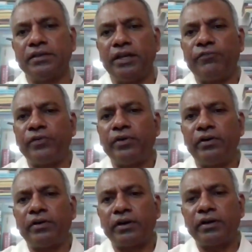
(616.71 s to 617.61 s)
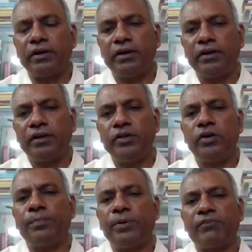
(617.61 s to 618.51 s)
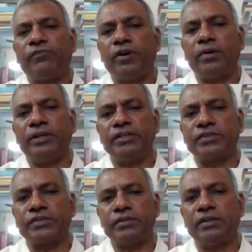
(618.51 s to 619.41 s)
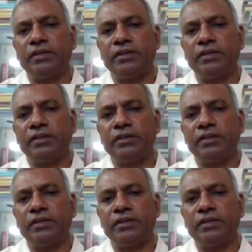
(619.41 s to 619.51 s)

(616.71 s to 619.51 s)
Therefore, your performance,